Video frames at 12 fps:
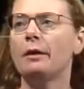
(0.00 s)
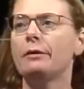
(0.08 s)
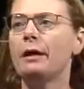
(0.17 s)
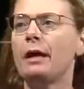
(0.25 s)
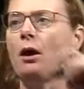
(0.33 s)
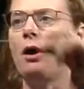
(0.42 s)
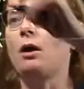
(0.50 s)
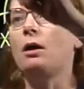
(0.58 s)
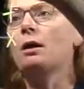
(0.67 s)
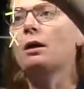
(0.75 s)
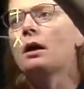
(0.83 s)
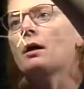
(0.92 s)
they
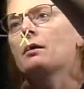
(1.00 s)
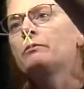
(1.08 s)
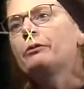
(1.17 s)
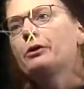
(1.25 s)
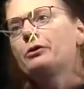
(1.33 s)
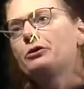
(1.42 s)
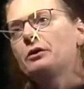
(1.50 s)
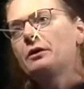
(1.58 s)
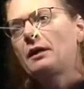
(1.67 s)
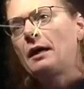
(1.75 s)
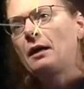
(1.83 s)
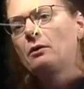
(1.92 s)
all got converged
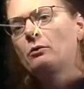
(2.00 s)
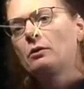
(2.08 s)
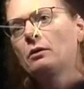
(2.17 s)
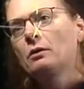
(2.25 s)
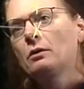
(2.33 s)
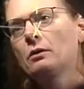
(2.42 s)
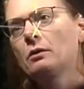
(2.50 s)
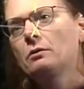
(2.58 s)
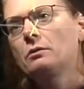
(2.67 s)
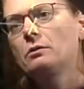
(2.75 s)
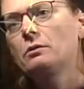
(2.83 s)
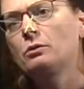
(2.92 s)
down
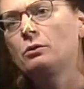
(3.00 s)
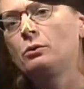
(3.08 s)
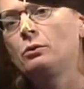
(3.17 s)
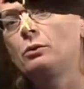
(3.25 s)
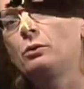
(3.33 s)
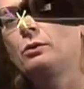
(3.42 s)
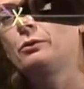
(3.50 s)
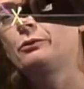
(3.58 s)
to the